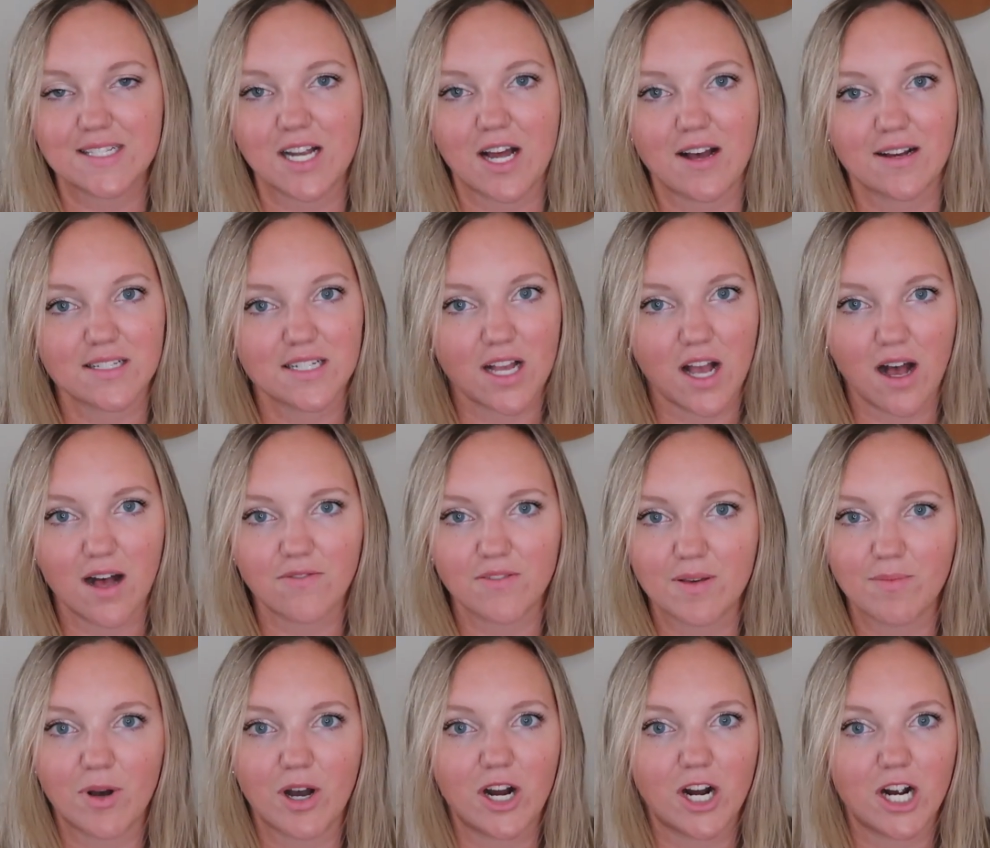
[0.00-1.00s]
stocked
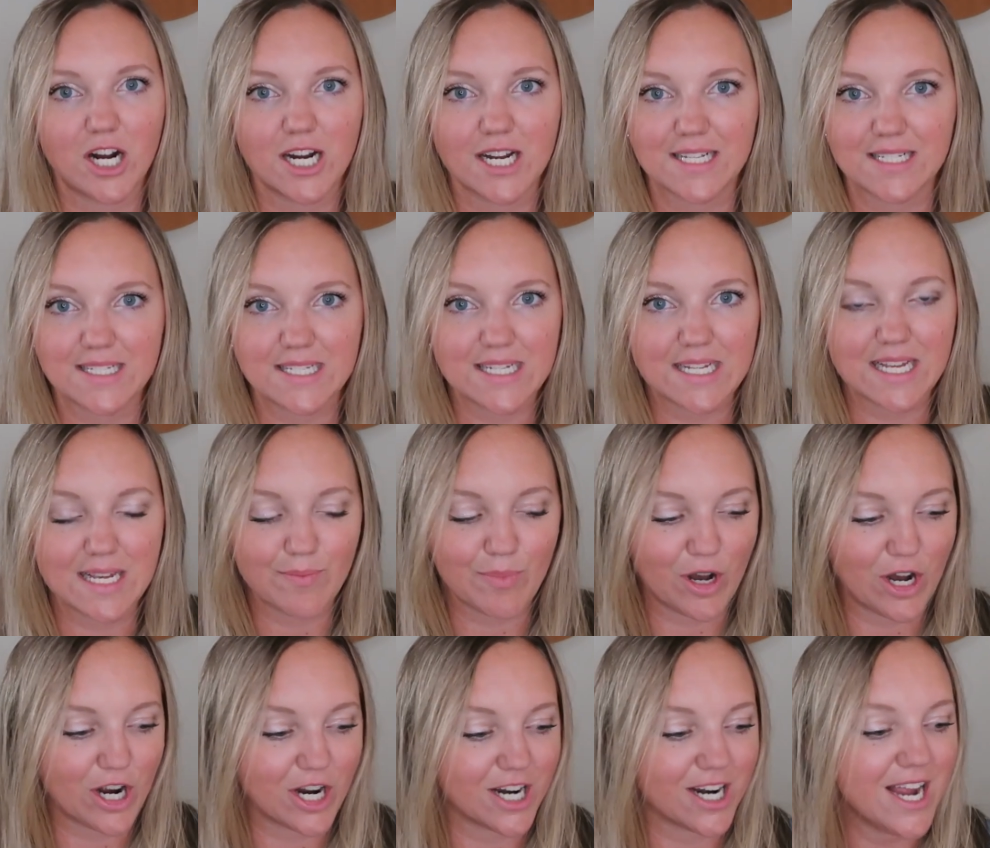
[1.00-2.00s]
coffee bar and tea
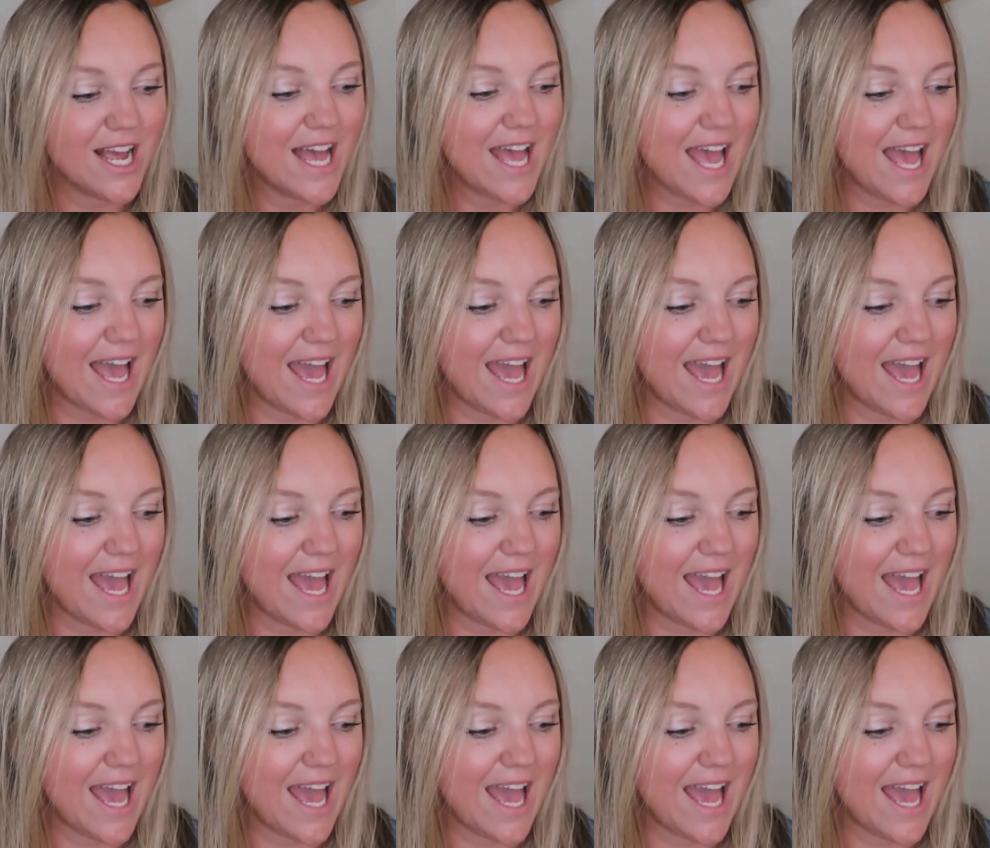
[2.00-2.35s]
bar,